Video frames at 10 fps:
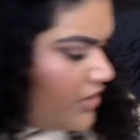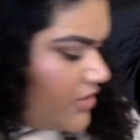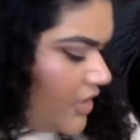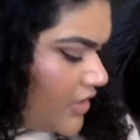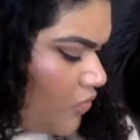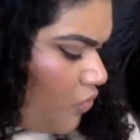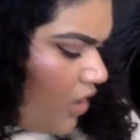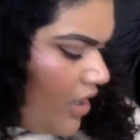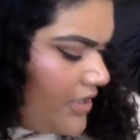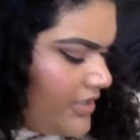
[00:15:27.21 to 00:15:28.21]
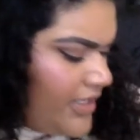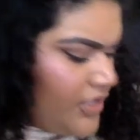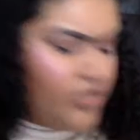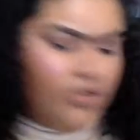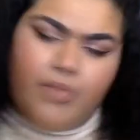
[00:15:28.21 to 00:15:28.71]
So that's one
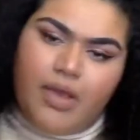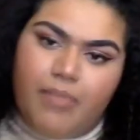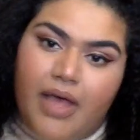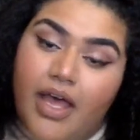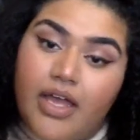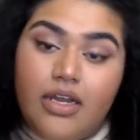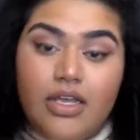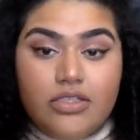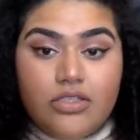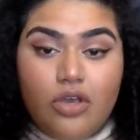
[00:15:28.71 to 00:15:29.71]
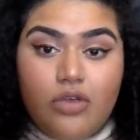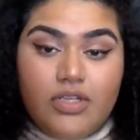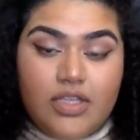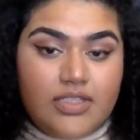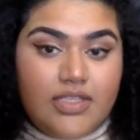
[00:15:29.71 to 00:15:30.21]
section of my bag. Let's go to
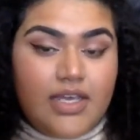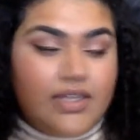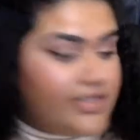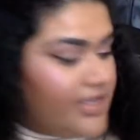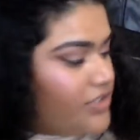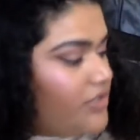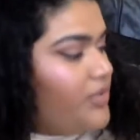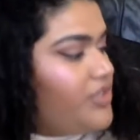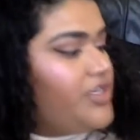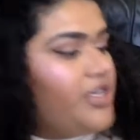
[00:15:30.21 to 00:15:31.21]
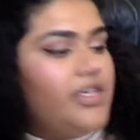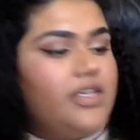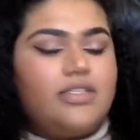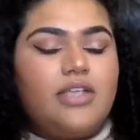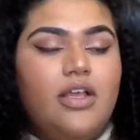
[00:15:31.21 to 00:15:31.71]
the second section, which
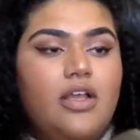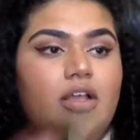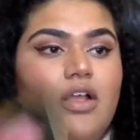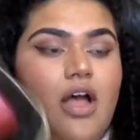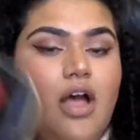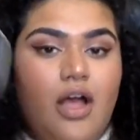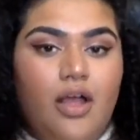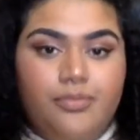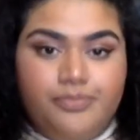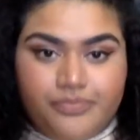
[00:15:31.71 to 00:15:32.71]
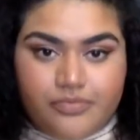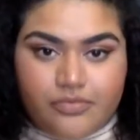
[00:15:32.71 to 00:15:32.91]
is um,